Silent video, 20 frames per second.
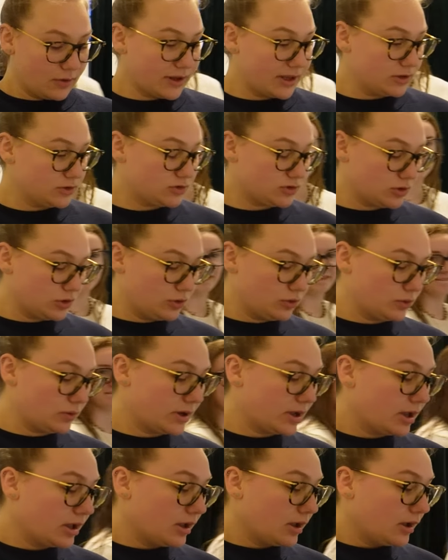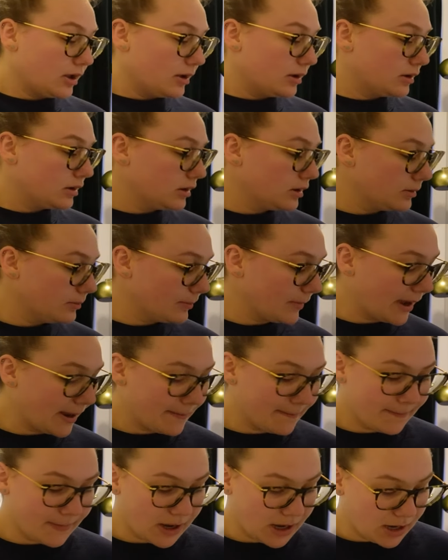Okay, so my
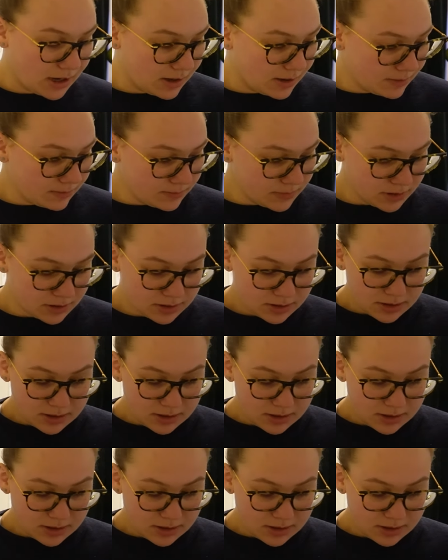mom